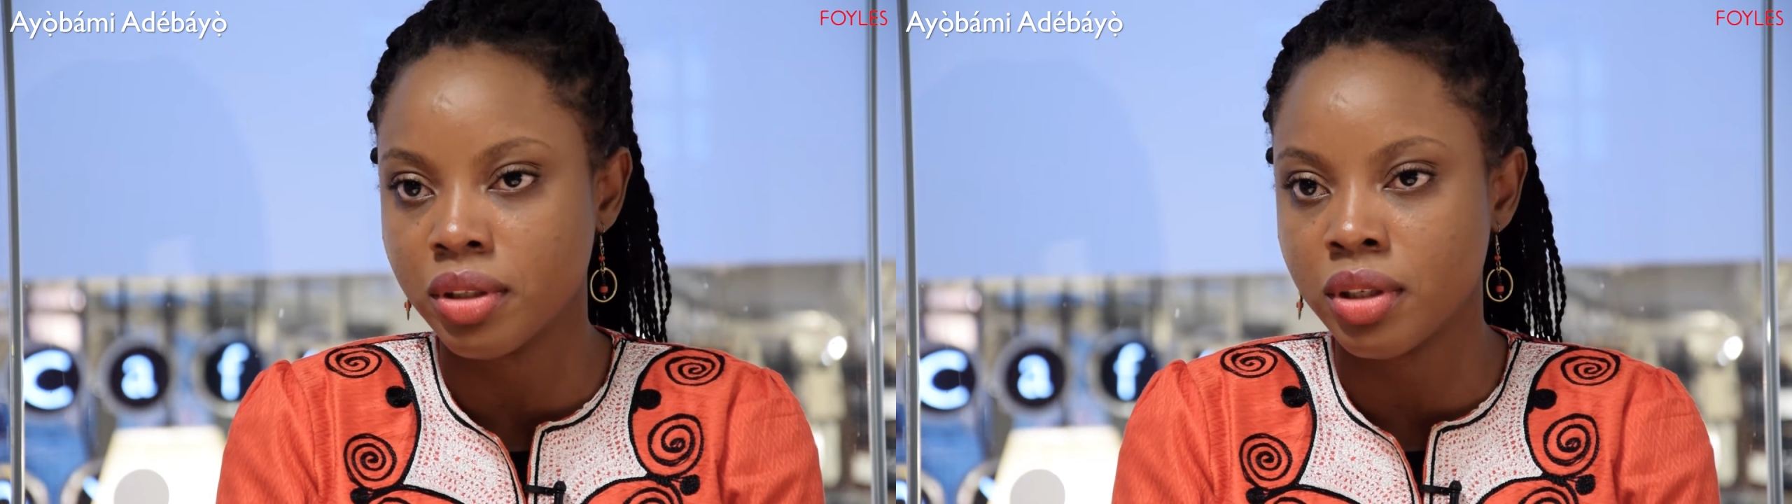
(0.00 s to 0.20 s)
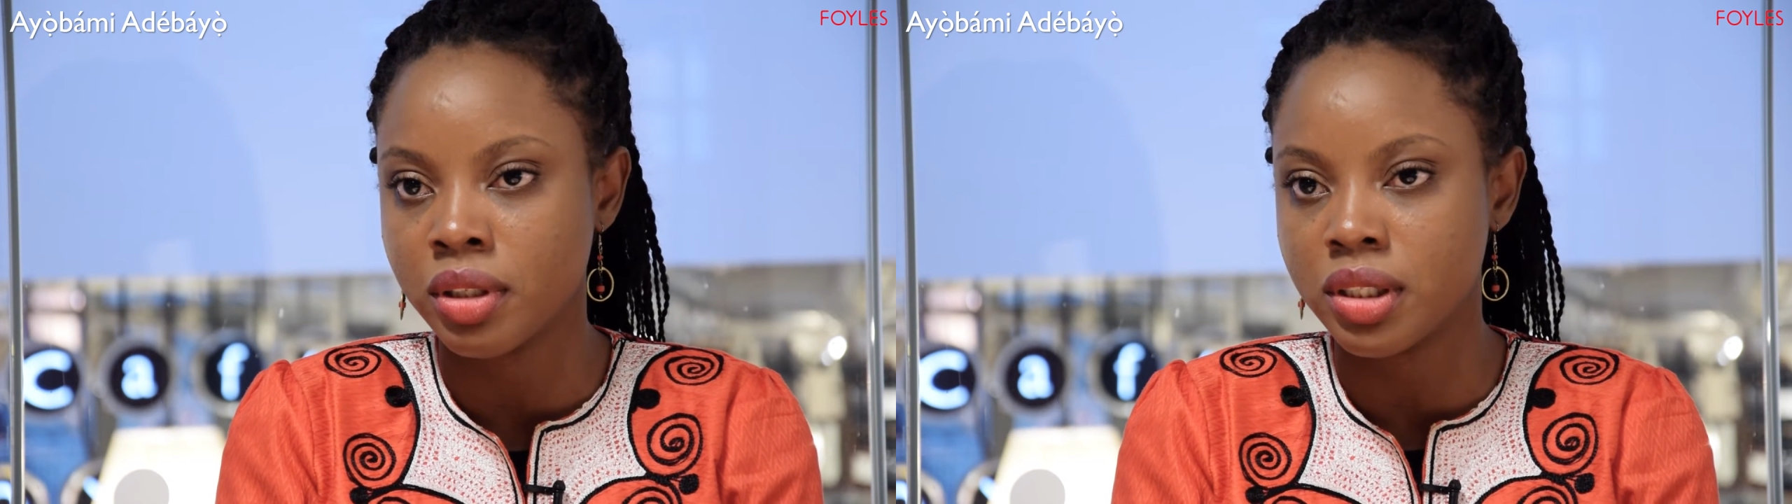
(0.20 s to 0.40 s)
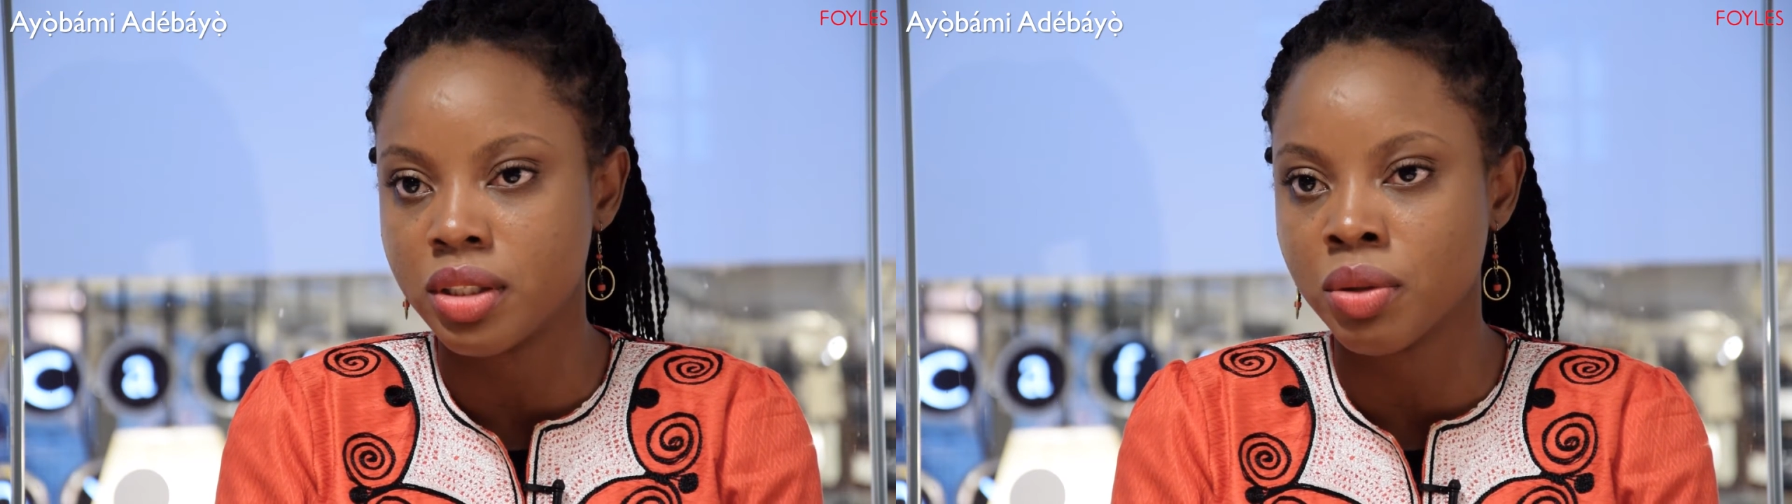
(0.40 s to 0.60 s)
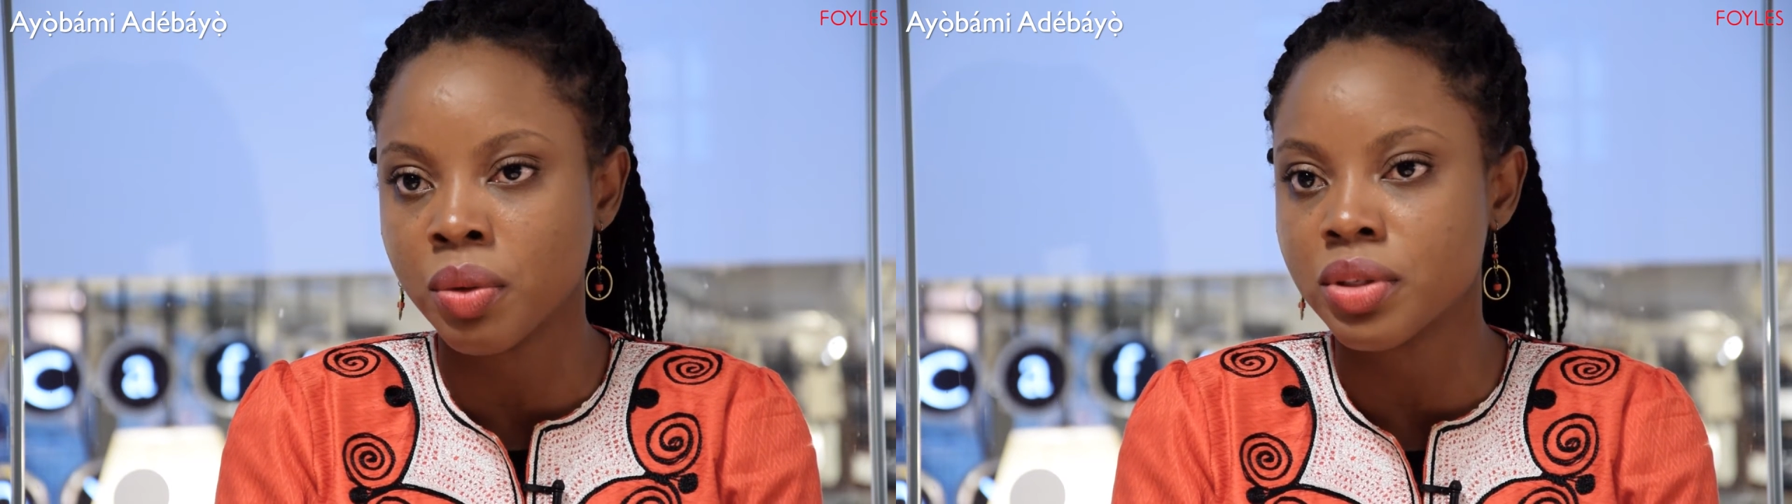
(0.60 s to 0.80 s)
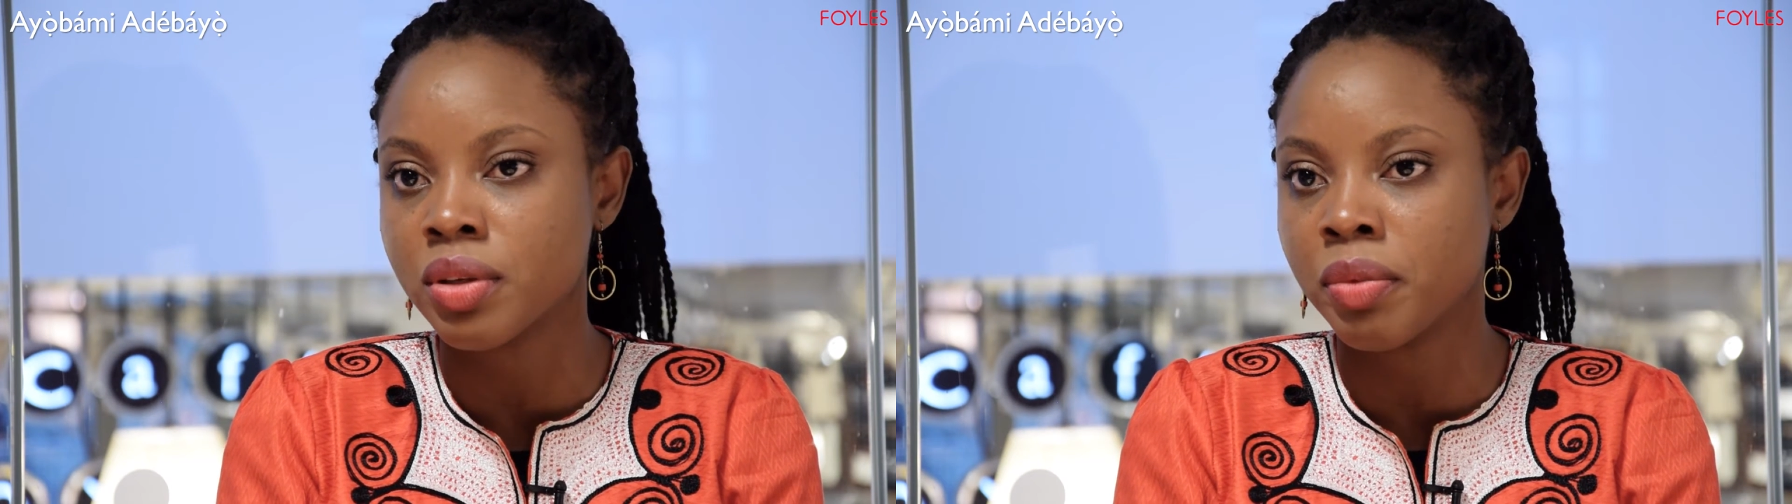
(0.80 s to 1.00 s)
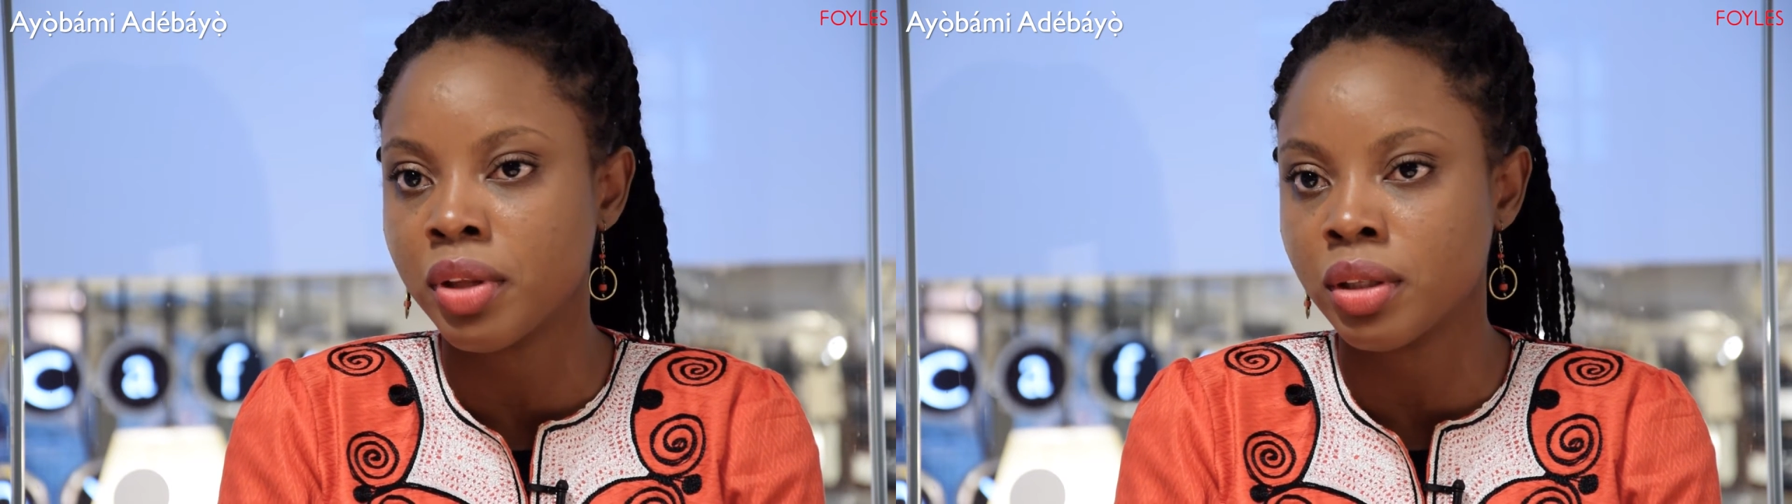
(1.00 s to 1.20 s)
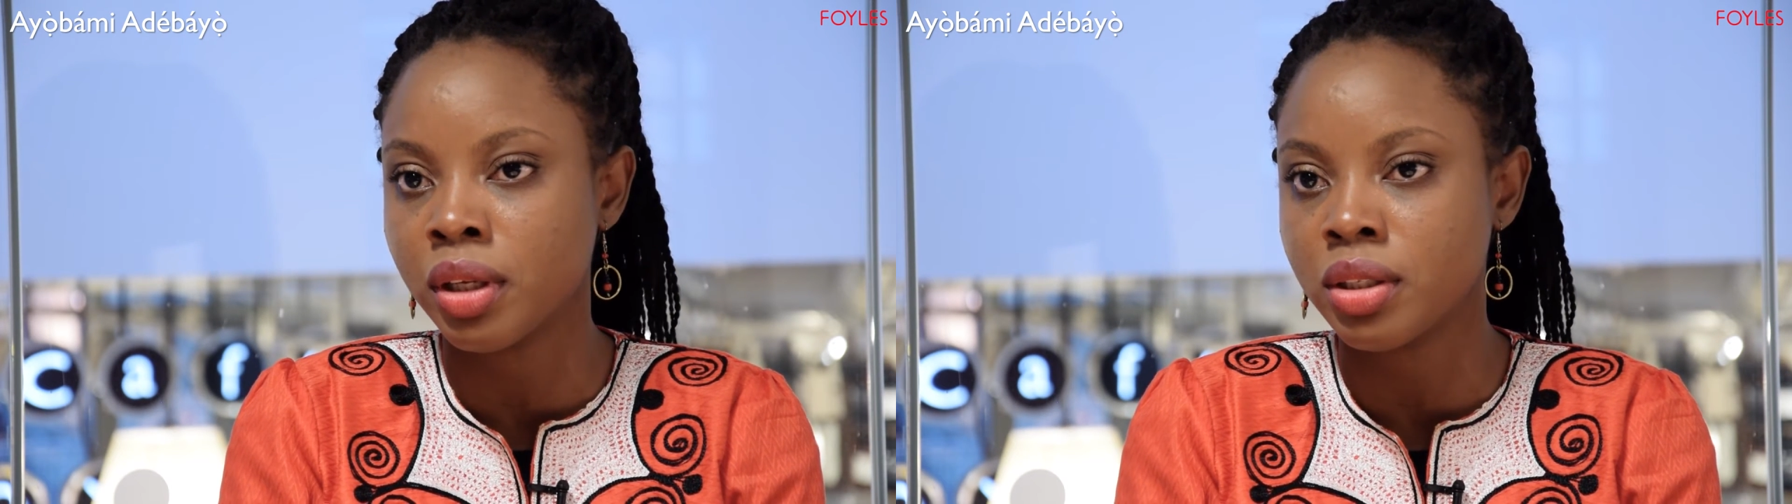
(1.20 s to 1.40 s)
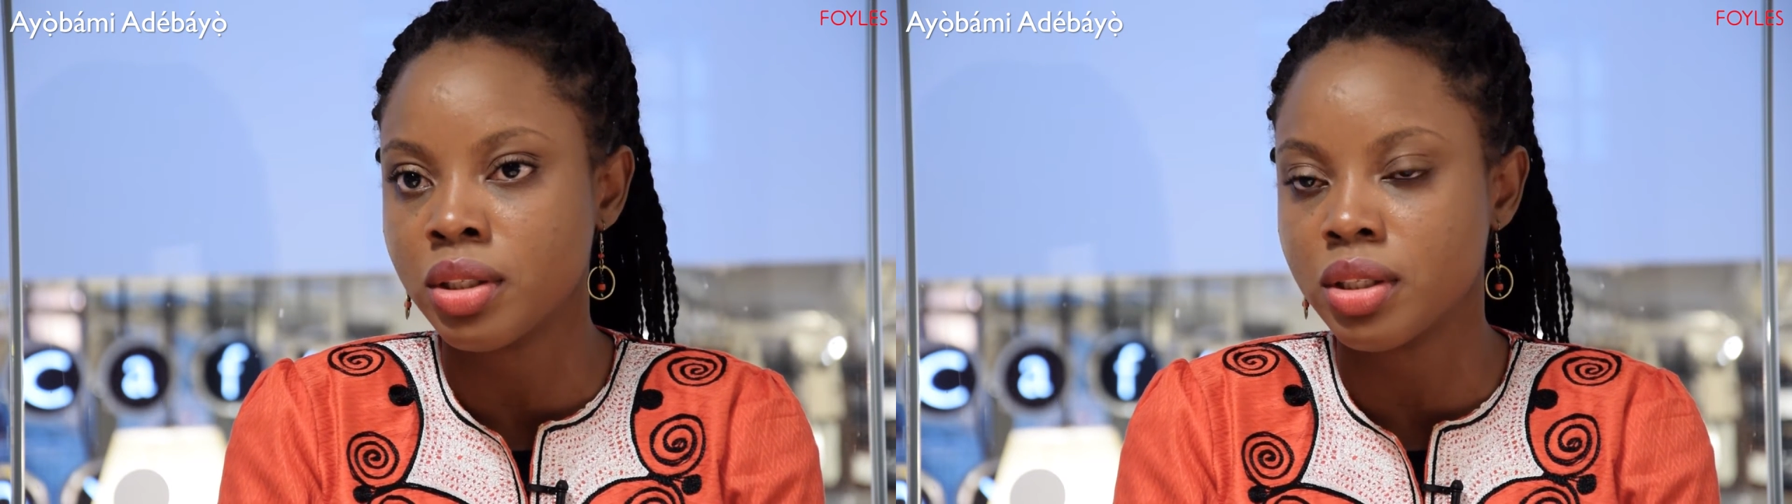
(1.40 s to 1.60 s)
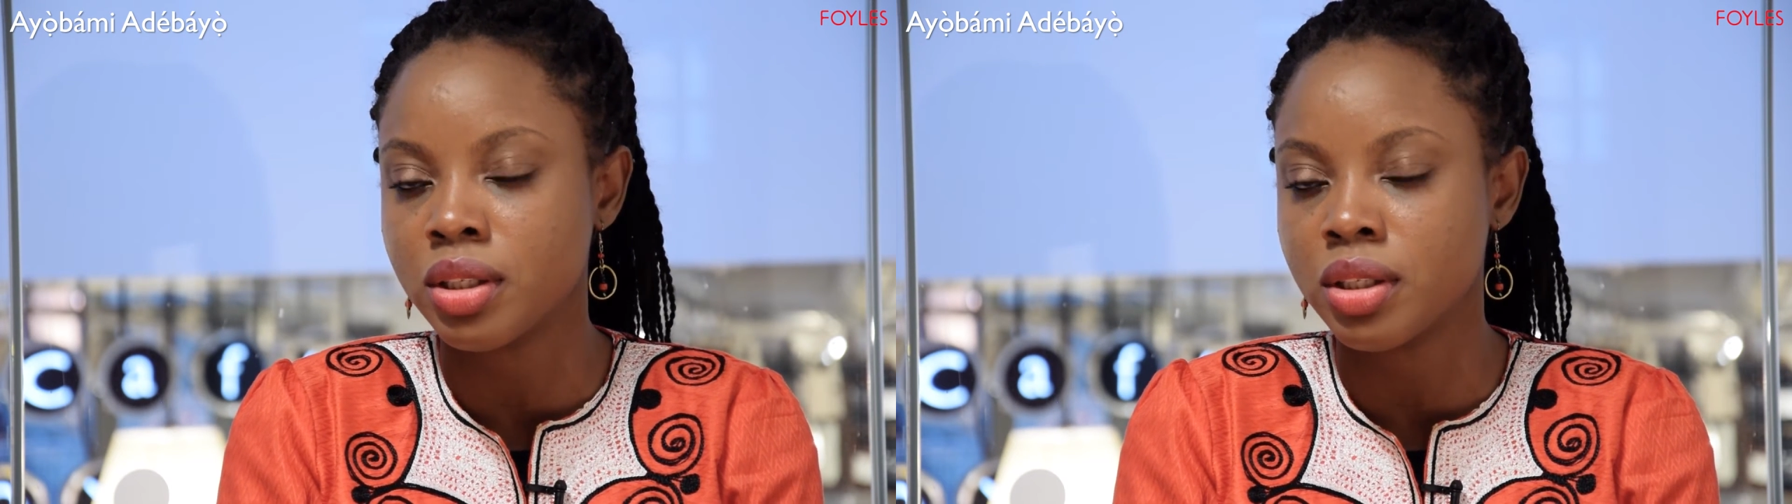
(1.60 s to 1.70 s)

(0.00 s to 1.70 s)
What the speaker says: It's not something that